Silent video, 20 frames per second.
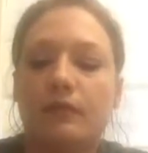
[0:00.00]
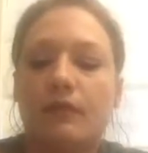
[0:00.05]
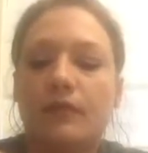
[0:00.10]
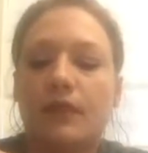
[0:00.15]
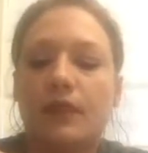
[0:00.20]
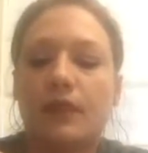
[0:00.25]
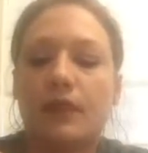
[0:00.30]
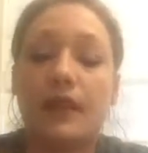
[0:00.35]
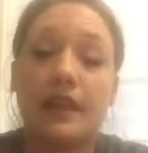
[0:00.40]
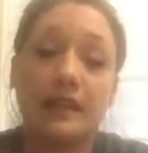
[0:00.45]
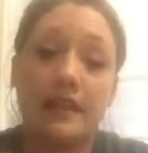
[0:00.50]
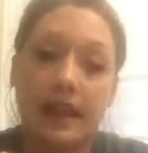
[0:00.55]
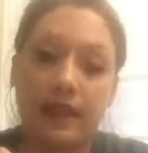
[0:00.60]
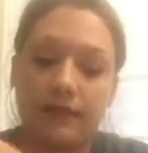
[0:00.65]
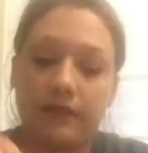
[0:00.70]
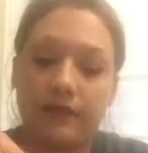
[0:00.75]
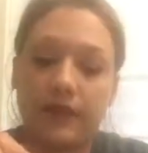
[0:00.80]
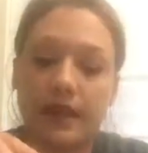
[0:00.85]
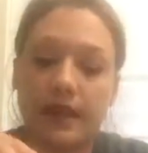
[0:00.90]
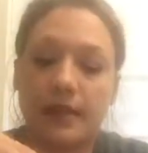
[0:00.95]
That's kind
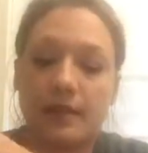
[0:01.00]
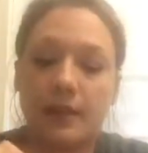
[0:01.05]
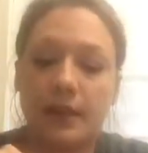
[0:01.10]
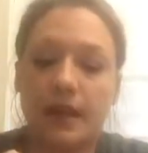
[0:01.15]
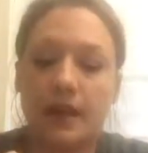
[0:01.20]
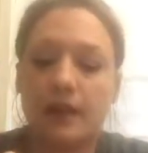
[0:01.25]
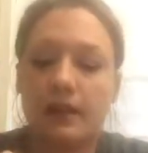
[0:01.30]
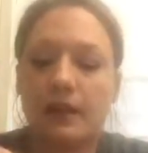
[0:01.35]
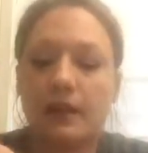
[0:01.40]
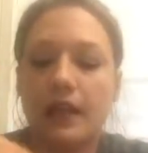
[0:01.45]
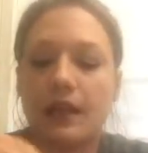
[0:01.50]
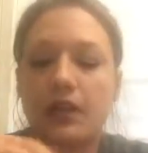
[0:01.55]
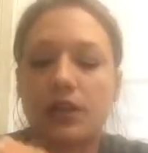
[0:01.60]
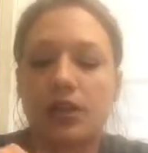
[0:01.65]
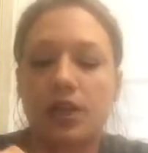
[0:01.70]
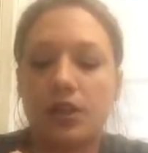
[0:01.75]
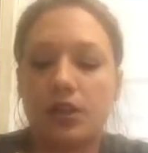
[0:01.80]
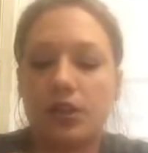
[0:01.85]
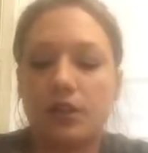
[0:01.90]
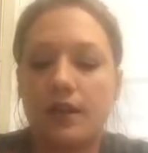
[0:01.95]
of funny, but you
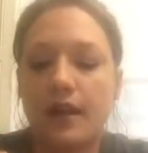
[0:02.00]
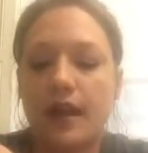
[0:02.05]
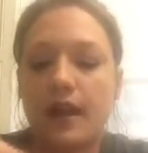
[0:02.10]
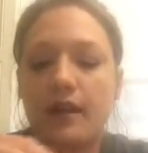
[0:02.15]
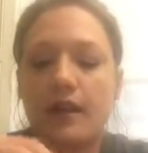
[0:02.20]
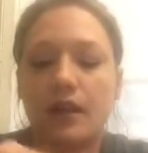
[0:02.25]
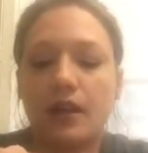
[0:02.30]
could do that.